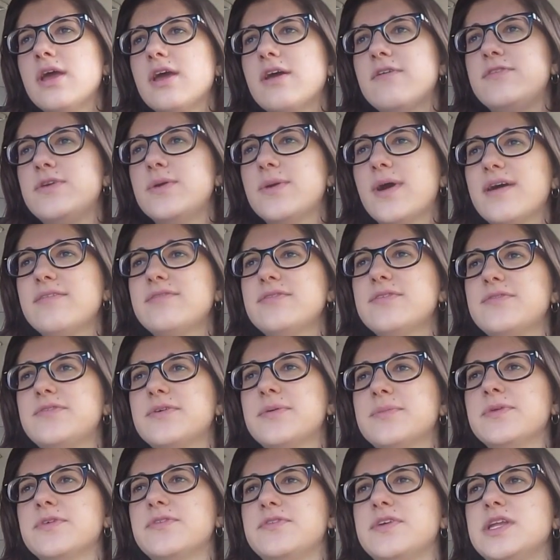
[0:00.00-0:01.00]
if you haven't
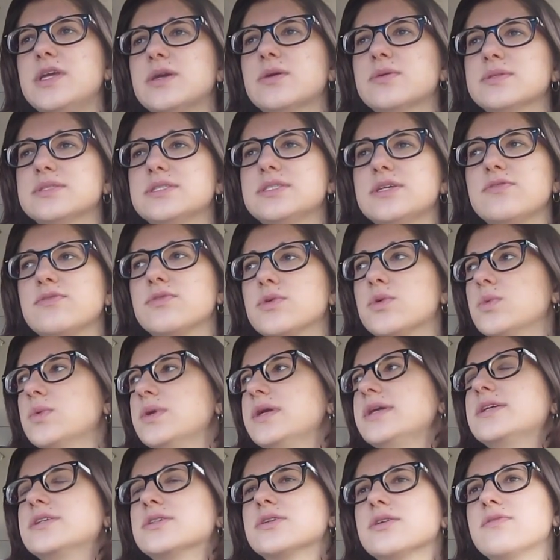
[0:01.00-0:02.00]
filmed a video in several
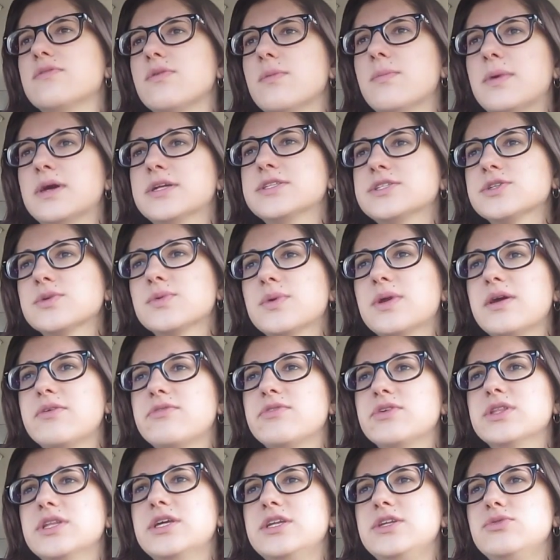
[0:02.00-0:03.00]
weeks or even months or
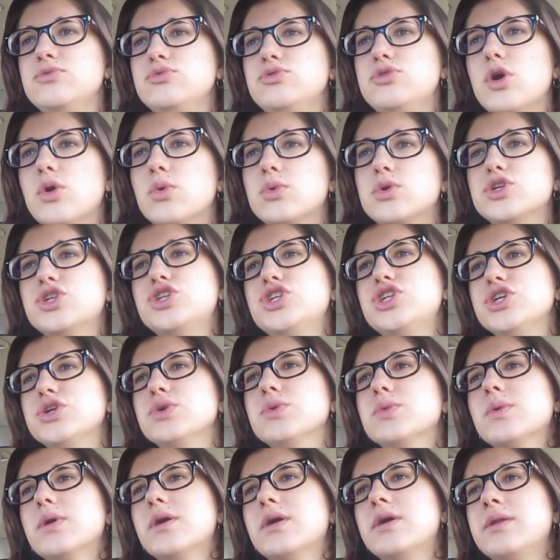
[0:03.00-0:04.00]
whatever, and then you go to
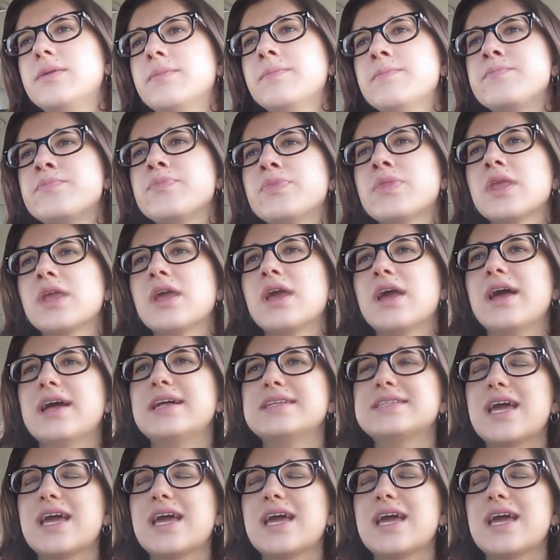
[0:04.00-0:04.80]
shoot one.